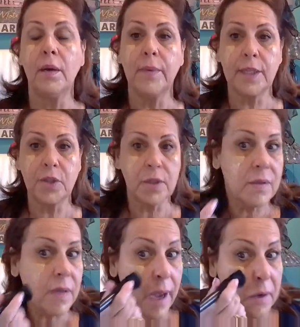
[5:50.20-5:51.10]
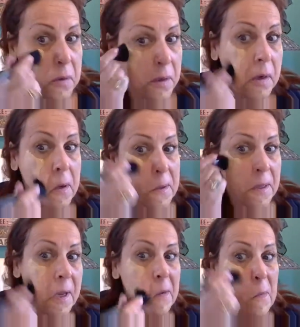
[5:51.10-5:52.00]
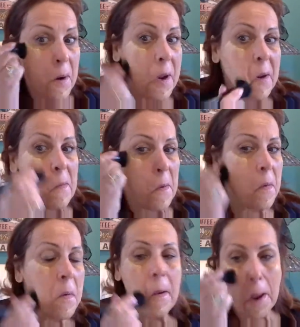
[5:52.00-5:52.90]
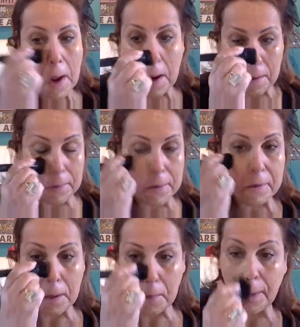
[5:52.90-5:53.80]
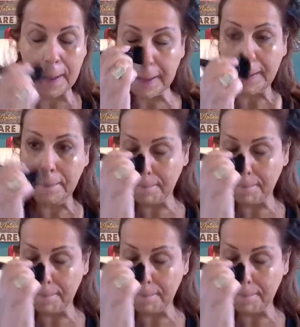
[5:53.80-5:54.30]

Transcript: which is actually a good thing, right? And I'm just going to quickly